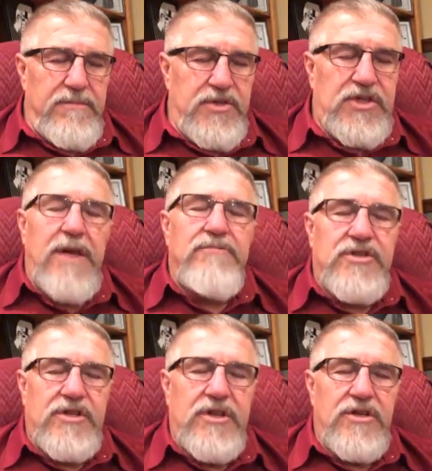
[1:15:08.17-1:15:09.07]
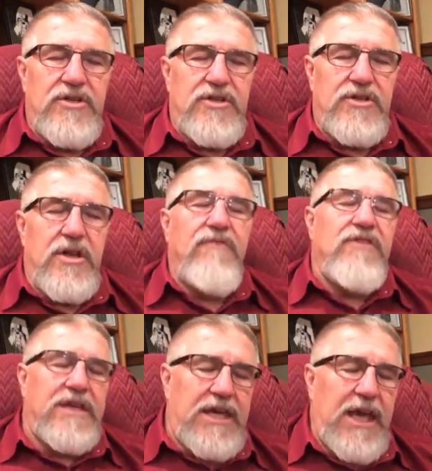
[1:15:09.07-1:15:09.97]
substance of
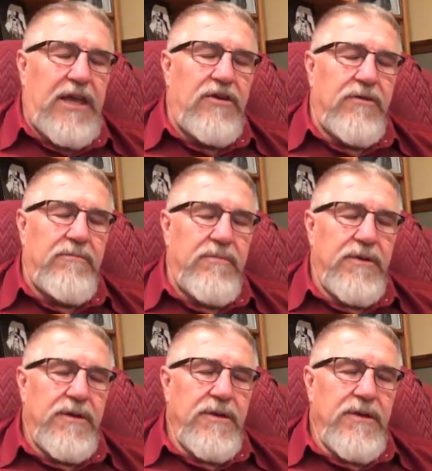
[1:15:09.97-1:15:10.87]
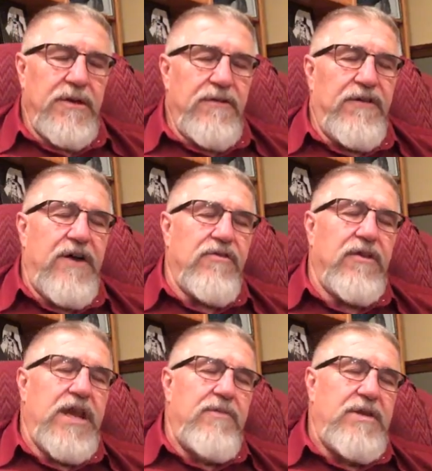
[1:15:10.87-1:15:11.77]
the kingdom, Father.
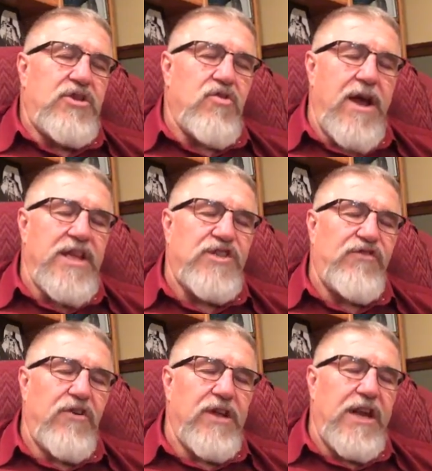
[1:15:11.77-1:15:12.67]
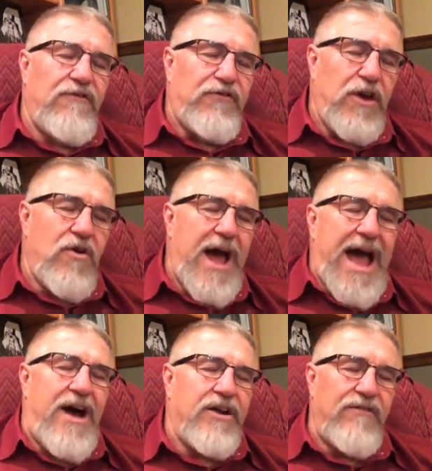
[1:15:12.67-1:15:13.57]
Let it be transferred. Let it flow
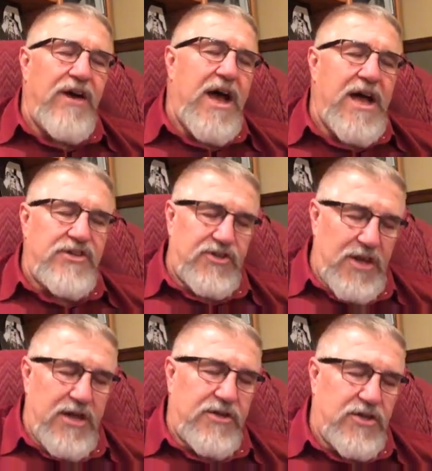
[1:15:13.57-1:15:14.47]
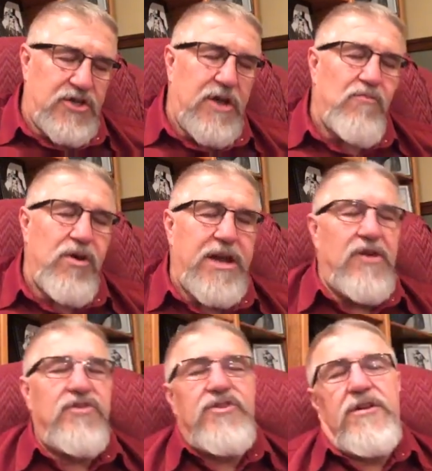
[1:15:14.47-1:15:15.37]
out of us unto someone
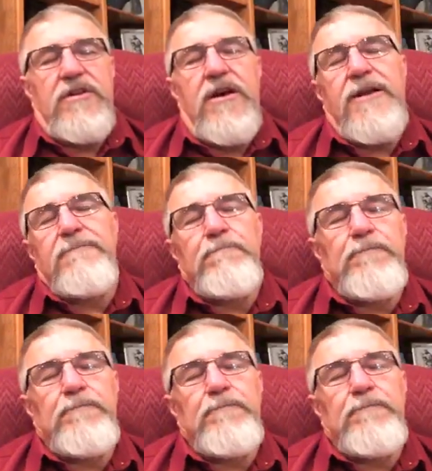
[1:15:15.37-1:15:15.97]
else tonight.